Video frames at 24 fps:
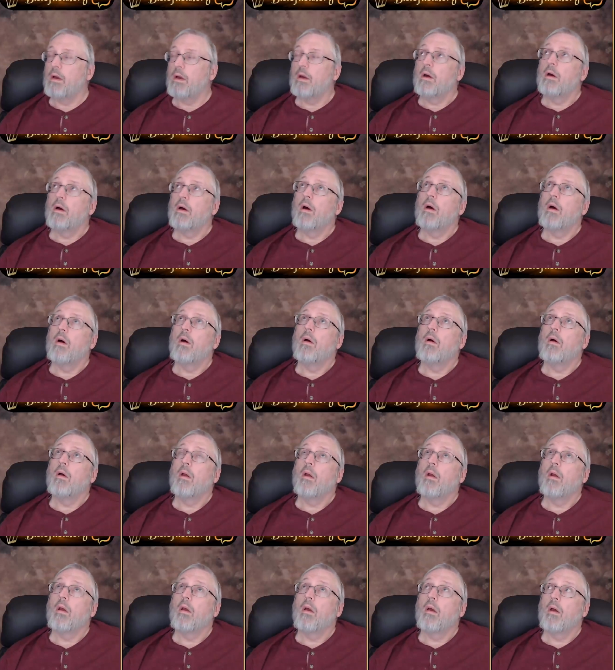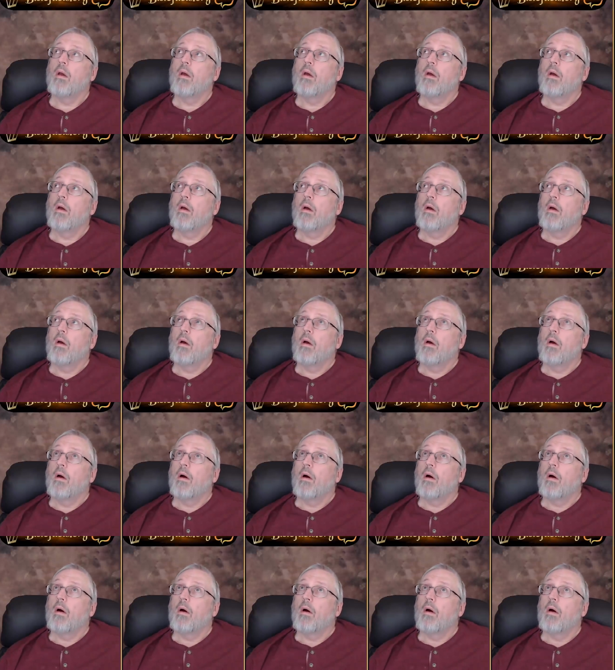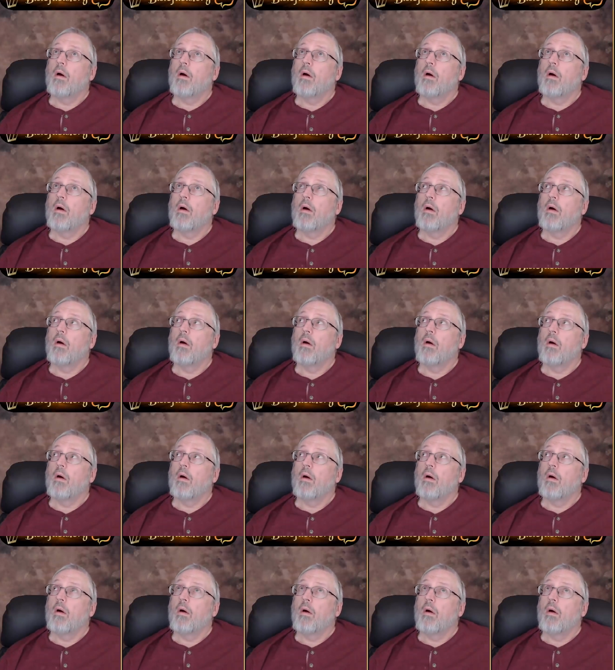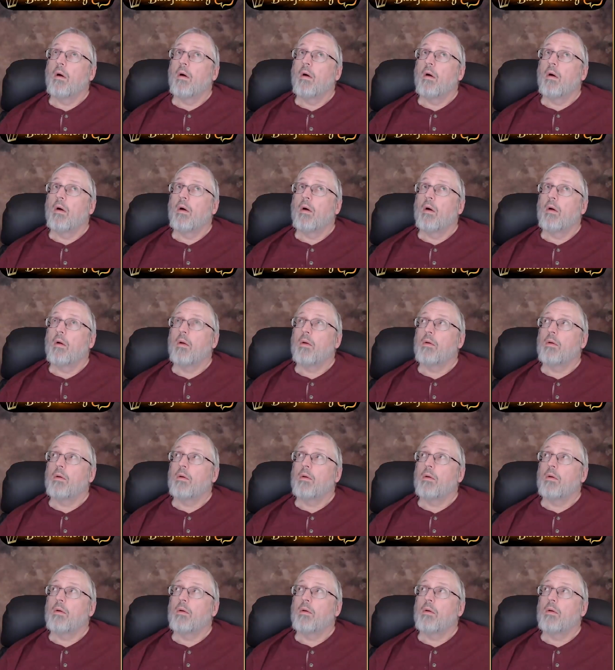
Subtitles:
(silence)